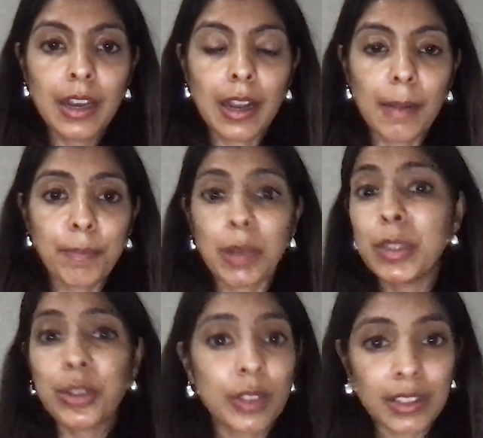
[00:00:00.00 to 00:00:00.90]
And
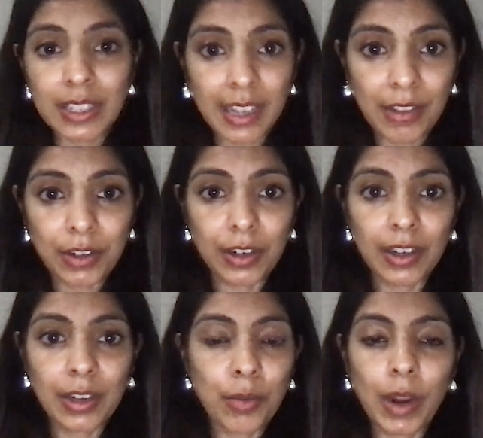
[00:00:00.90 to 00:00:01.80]
we do this together
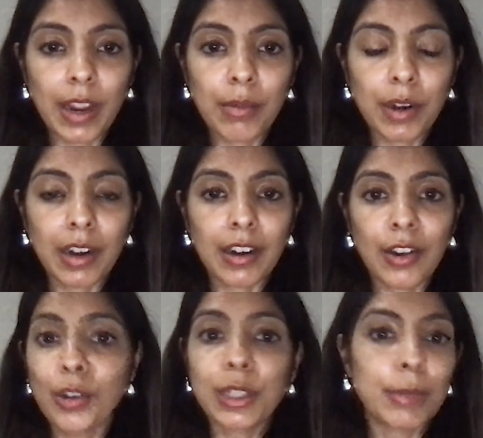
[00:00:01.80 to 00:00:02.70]
in a way where
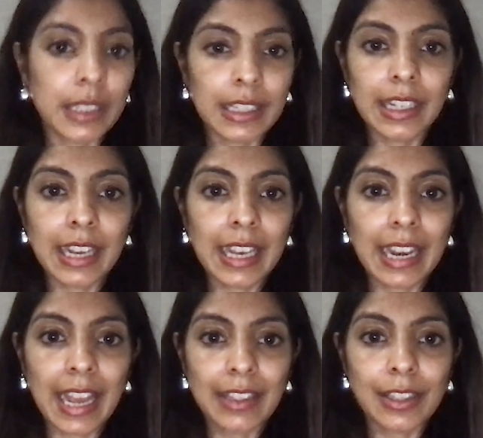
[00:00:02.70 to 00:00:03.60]
ultimately it
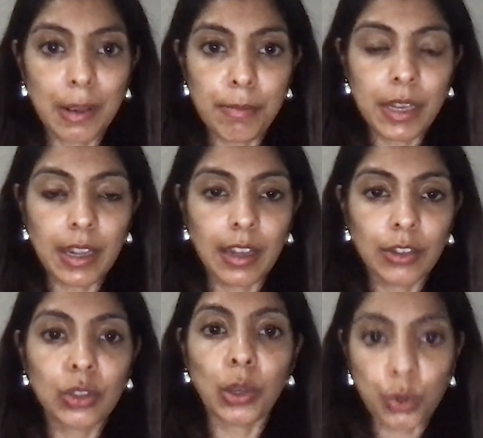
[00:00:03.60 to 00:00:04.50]
ends up being
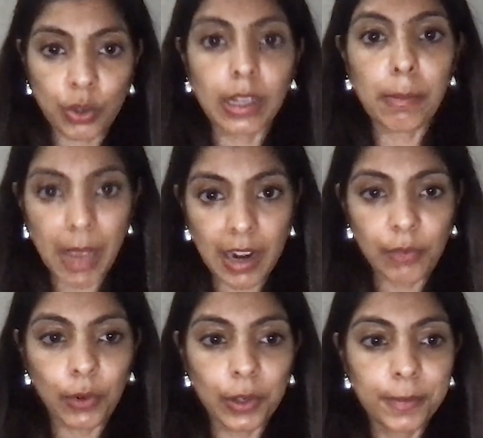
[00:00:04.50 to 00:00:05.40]
socially
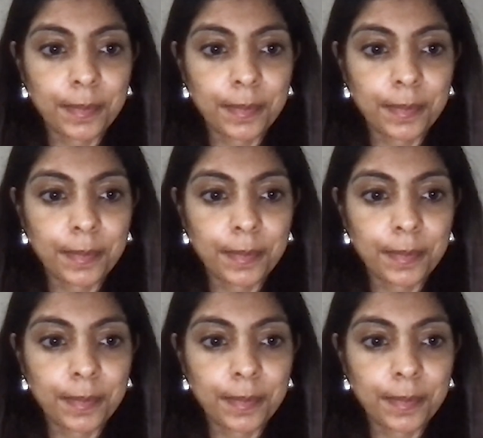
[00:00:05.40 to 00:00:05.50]
impactful.